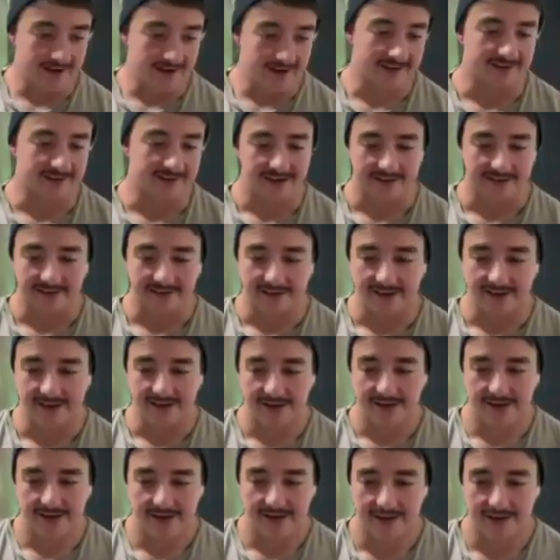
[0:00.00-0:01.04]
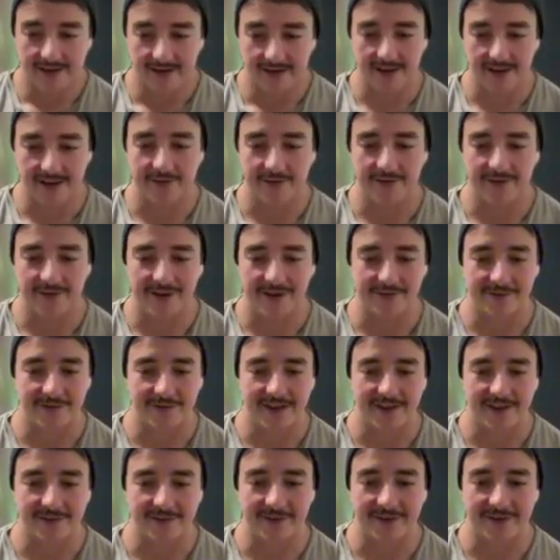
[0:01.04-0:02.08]
Yeah, exactly. No, that's
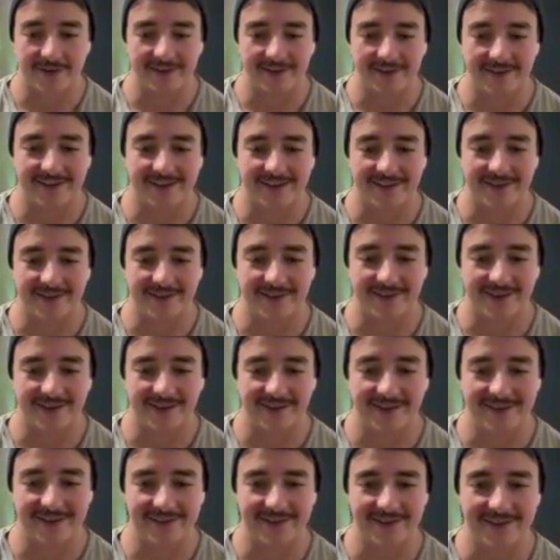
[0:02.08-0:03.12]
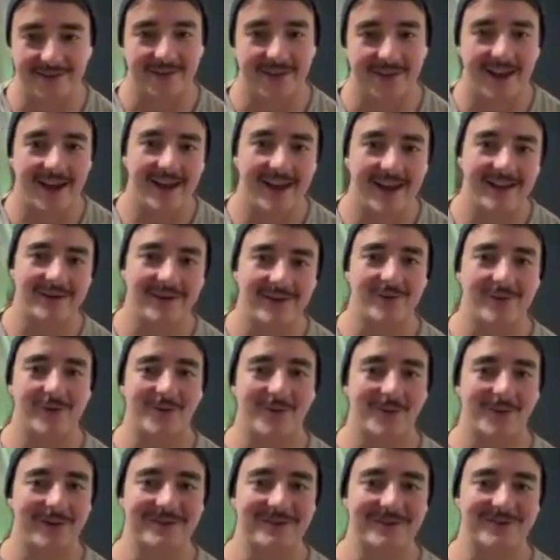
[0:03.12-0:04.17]
valid, man. It's either that
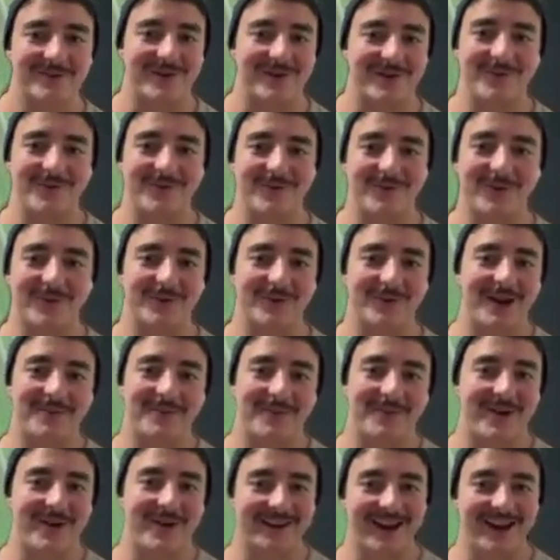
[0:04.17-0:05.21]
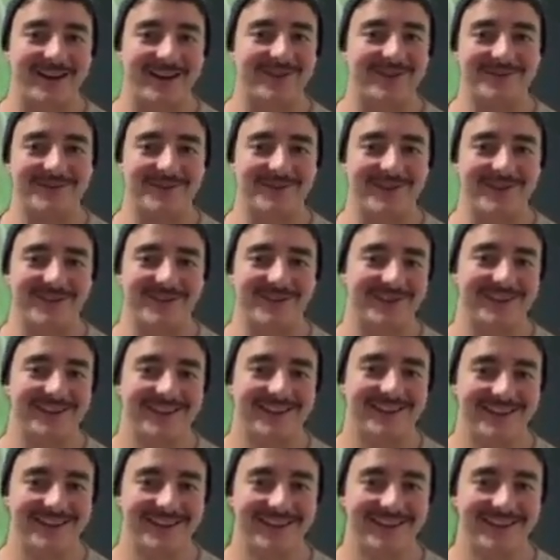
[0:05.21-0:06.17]
or we just go full-time podcasting mode.